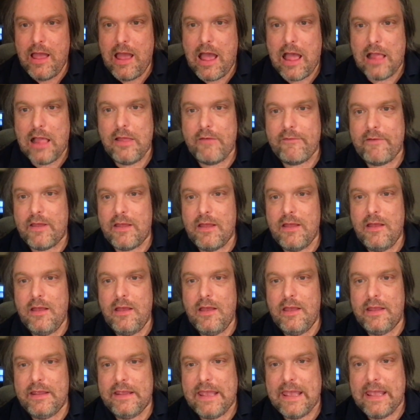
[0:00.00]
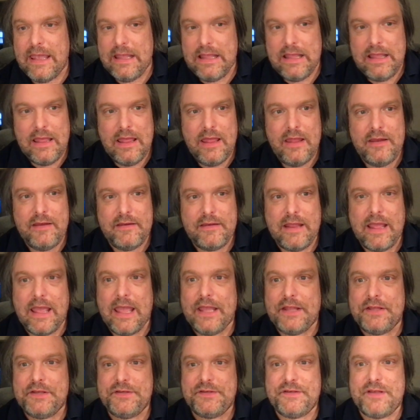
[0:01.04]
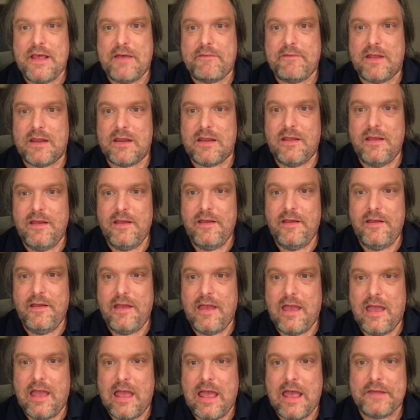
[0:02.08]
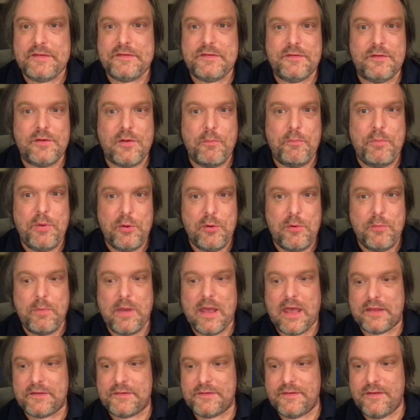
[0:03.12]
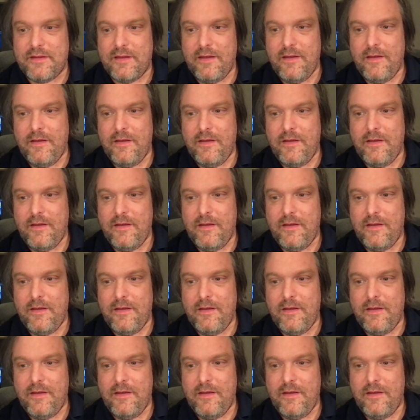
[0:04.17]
I love it. King to h7 as computer best.